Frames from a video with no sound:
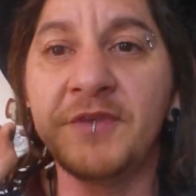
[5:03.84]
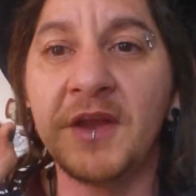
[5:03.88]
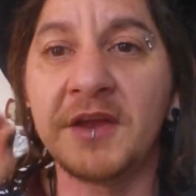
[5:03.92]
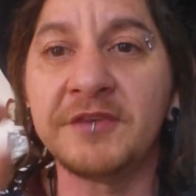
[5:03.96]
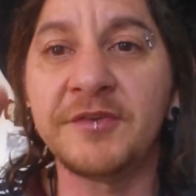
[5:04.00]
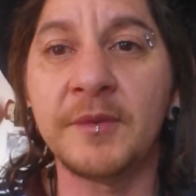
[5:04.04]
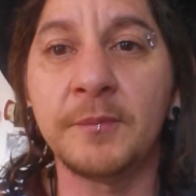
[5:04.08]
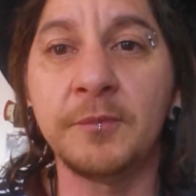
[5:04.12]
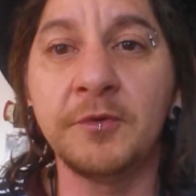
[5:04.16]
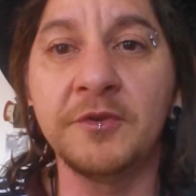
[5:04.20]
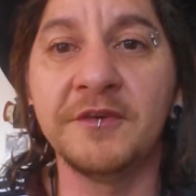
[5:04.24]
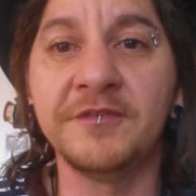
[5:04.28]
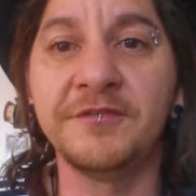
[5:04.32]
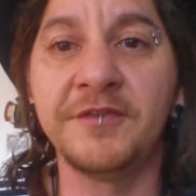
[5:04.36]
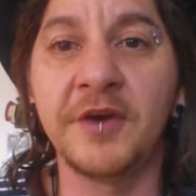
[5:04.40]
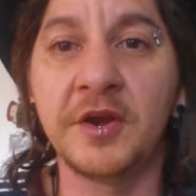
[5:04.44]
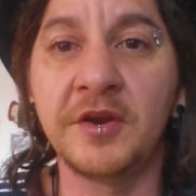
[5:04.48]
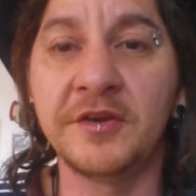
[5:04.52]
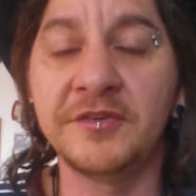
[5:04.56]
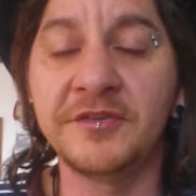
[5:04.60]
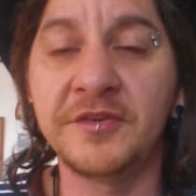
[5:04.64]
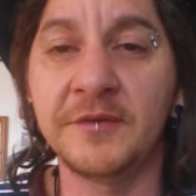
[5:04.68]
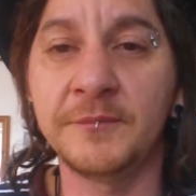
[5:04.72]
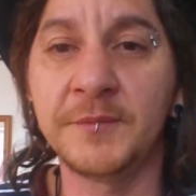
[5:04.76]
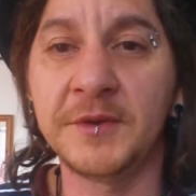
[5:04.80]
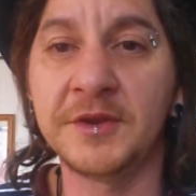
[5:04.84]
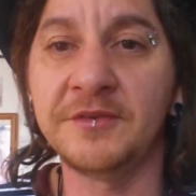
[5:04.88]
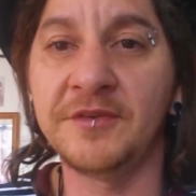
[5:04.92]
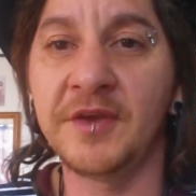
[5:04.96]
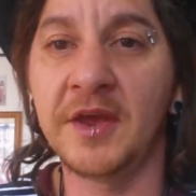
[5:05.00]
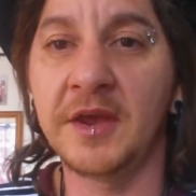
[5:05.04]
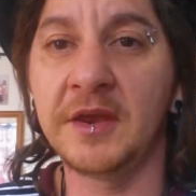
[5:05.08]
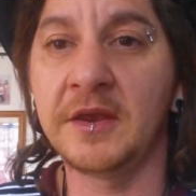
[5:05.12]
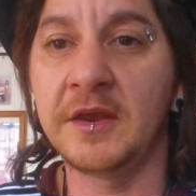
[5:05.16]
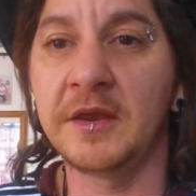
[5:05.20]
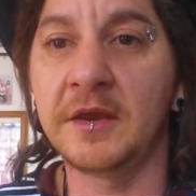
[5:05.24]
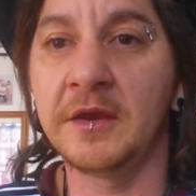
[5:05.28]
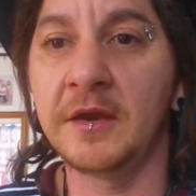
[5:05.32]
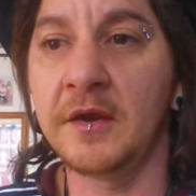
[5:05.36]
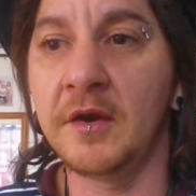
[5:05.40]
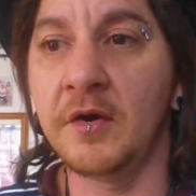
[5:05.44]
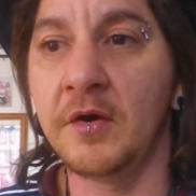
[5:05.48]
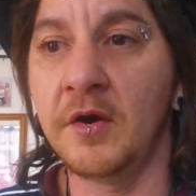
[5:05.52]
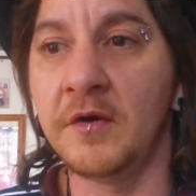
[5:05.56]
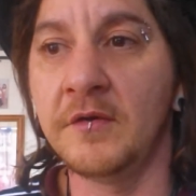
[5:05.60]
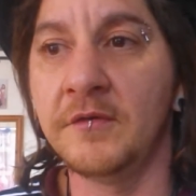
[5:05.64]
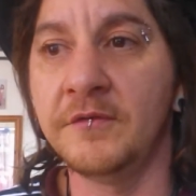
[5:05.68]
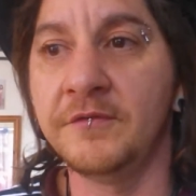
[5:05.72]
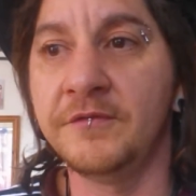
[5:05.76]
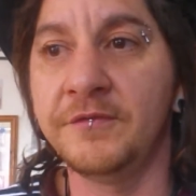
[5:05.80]
flash up all the photos I've been taking
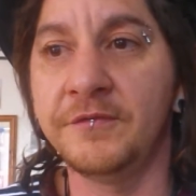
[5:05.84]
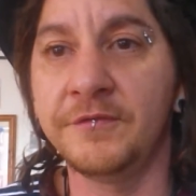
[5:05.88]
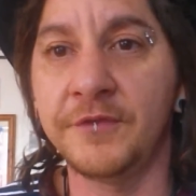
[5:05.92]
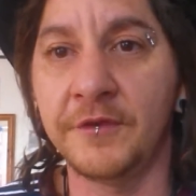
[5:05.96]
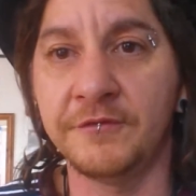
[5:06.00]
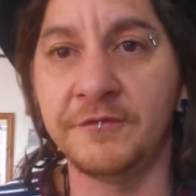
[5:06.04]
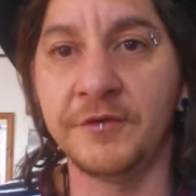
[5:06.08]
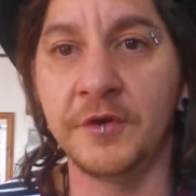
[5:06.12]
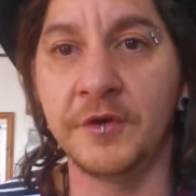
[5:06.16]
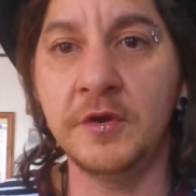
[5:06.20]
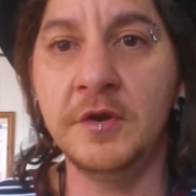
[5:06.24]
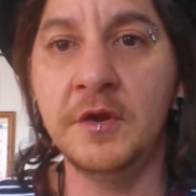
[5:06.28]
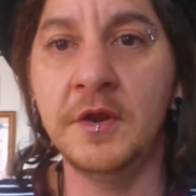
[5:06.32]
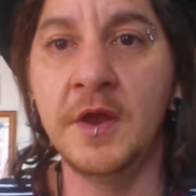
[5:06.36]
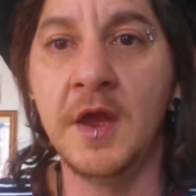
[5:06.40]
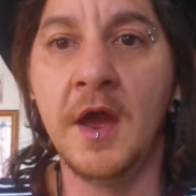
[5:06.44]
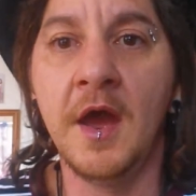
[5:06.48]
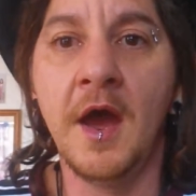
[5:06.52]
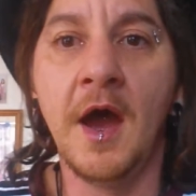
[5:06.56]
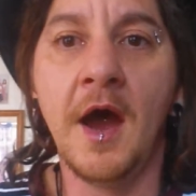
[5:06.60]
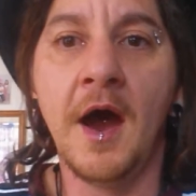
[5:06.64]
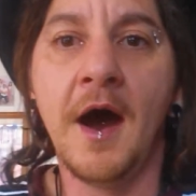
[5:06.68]
of the food.